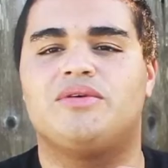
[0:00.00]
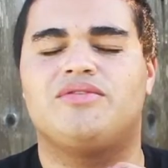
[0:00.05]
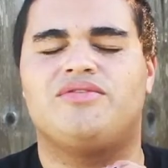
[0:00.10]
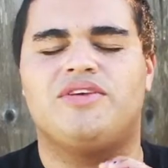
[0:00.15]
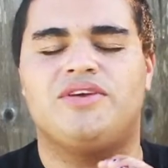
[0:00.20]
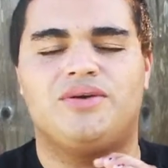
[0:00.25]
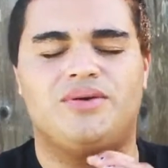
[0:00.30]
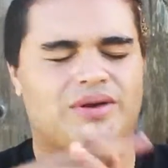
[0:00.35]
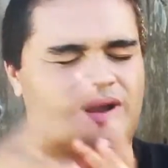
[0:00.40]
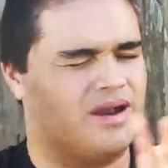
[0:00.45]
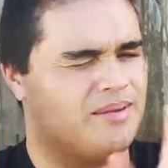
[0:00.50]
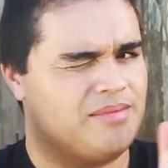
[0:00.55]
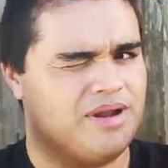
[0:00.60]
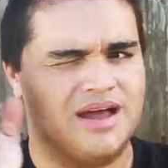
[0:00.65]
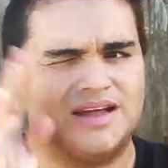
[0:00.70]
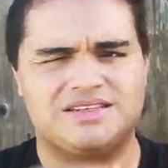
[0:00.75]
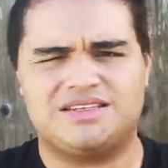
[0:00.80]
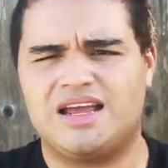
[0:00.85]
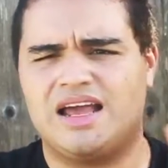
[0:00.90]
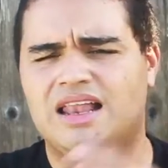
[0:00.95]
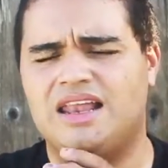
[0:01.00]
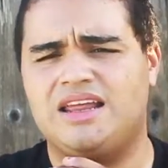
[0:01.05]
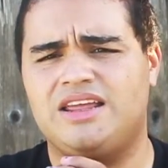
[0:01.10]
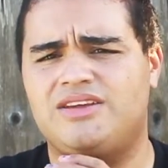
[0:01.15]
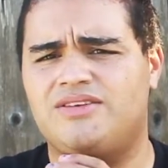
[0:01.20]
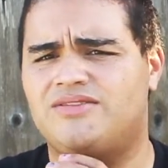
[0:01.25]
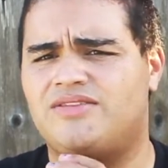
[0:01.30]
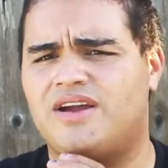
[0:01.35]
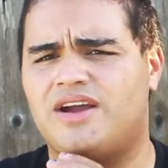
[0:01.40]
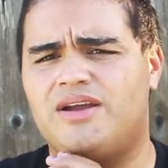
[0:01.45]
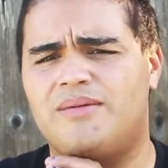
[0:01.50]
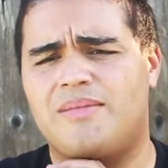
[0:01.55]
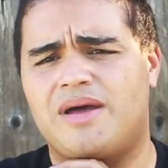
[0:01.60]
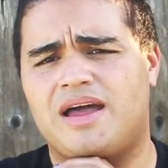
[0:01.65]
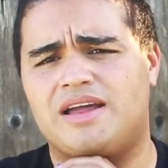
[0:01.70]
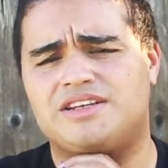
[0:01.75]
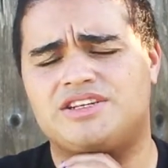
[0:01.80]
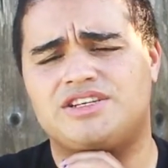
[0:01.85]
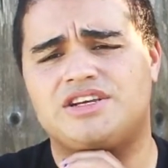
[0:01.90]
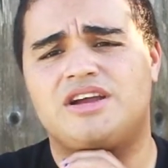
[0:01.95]
review, and I'm not telling you very
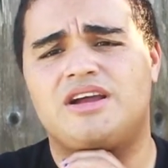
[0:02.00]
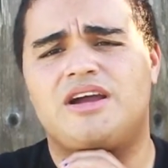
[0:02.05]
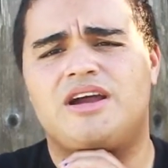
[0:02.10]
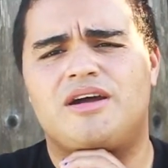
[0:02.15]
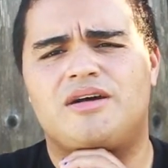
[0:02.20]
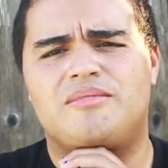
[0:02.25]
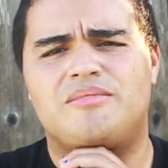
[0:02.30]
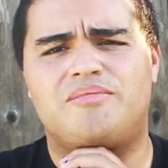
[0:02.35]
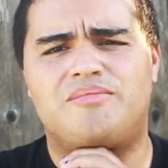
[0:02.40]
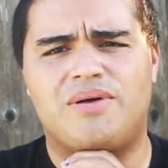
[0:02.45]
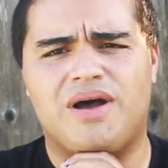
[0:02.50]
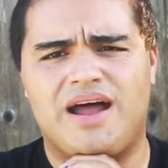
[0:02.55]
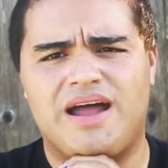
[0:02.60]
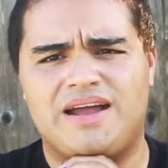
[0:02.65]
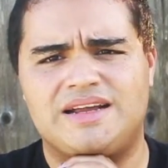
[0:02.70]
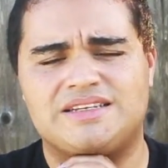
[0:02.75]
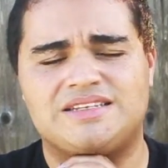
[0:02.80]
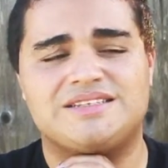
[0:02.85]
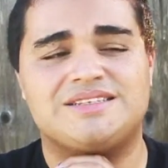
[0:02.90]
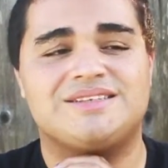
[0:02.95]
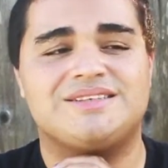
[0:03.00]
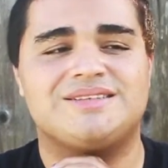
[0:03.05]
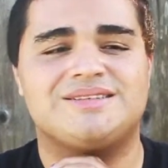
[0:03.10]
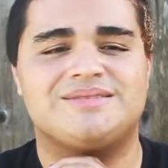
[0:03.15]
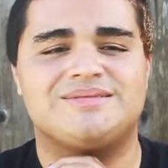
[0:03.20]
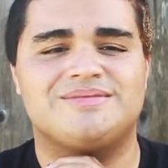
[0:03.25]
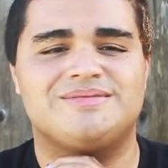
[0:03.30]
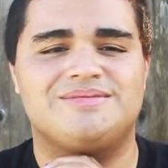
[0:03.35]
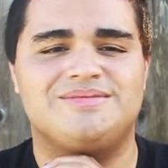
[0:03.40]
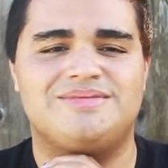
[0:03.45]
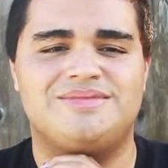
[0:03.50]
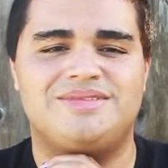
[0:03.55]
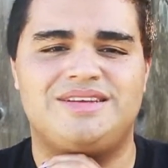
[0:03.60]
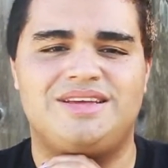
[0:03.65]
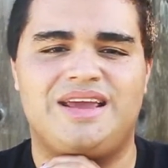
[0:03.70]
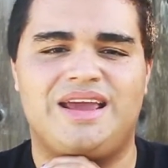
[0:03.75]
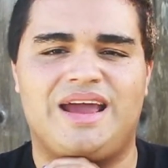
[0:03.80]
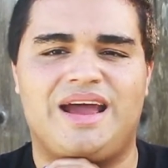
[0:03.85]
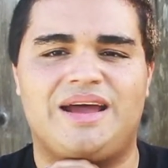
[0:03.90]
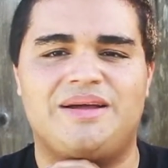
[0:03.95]
much, but
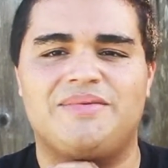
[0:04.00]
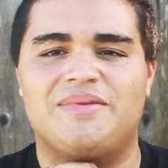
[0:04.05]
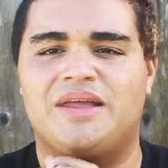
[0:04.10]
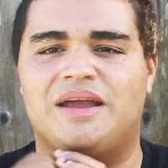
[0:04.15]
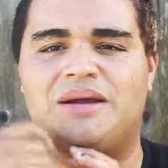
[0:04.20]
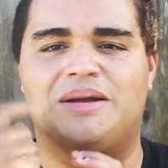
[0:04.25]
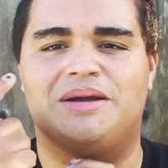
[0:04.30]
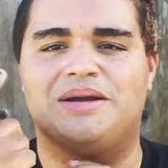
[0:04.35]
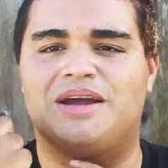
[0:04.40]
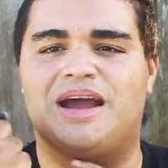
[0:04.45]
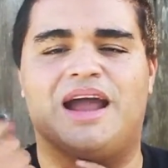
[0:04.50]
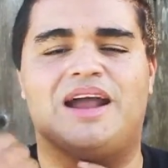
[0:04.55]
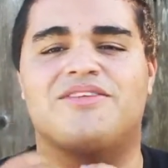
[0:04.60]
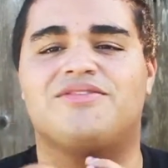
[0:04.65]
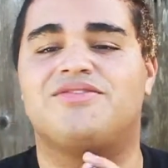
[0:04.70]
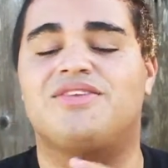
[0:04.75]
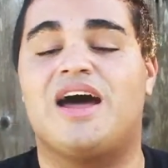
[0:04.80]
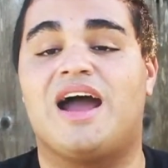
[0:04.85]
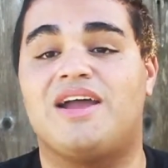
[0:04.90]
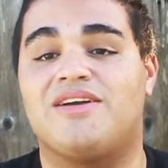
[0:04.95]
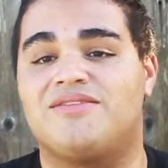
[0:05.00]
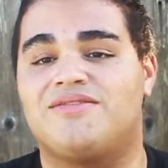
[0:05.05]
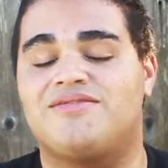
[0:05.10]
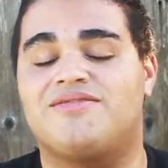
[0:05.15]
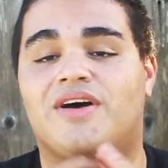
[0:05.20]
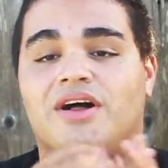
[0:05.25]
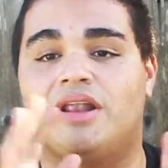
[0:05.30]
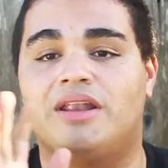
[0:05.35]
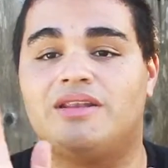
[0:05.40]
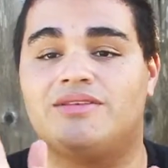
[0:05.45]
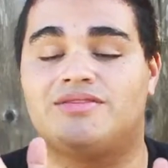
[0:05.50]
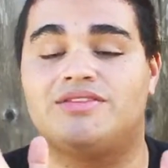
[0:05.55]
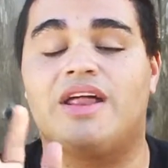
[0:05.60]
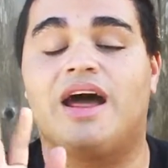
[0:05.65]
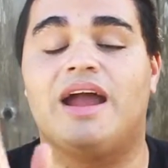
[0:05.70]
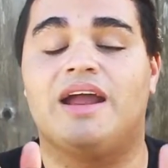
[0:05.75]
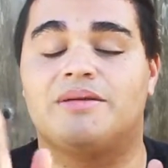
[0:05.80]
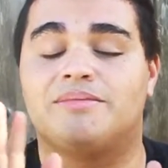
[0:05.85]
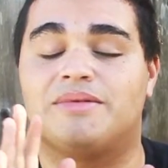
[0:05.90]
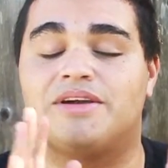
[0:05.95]
yeah, I had a fly
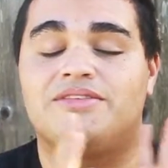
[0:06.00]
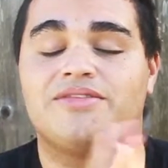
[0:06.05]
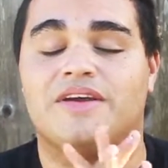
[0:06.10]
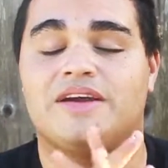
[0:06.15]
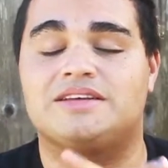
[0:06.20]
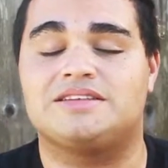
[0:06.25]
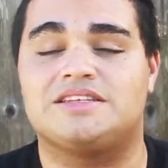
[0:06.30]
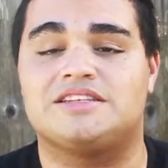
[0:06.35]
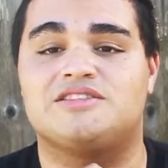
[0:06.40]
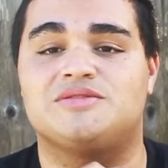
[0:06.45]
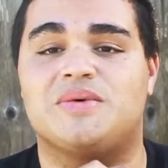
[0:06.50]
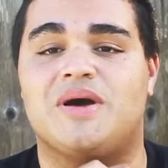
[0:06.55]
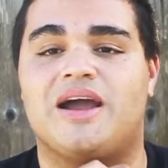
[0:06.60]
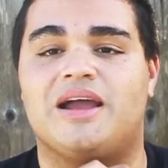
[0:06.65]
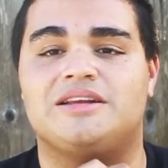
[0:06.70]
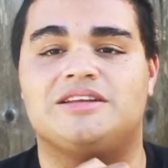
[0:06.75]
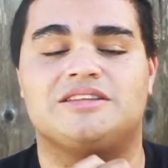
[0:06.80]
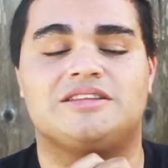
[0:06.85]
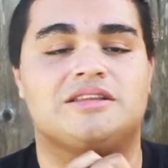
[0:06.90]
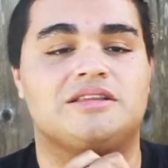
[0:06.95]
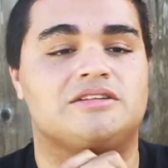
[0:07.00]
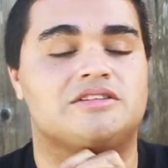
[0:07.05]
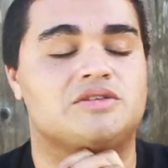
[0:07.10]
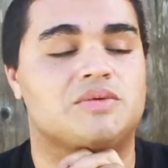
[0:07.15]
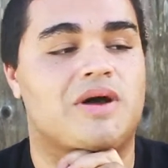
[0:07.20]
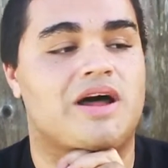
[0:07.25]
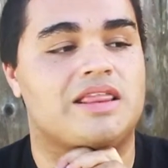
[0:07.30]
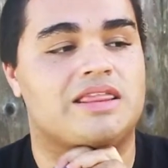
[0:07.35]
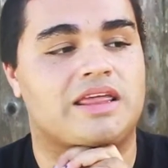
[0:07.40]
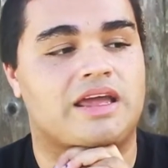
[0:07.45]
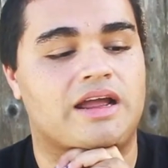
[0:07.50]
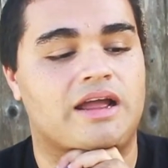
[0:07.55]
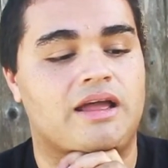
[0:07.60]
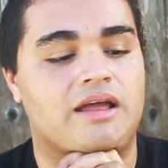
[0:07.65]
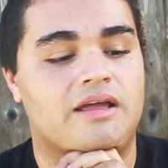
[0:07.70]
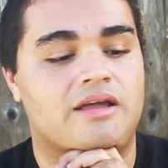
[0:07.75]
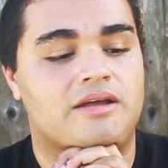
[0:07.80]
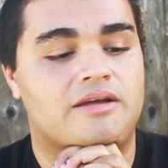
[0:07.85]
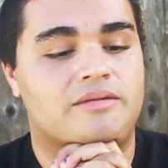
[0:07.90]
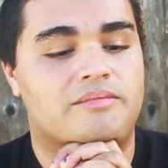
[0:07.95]
on my face. That's why I did the little swat thing.
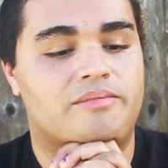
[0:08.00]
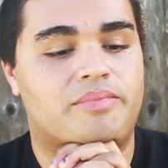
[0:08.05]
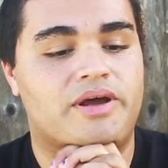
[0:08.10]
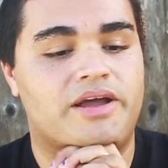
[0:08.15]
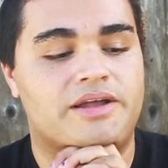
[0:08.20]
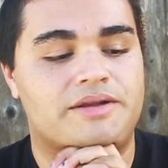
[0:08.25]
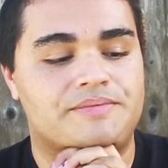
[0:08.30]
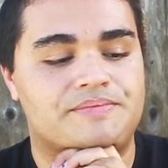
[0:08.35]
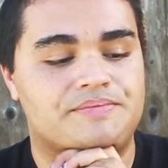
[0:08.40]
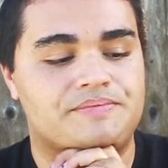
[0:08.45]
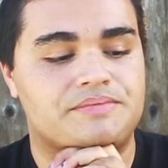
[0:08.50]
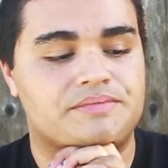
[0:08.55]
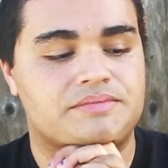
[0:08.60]
But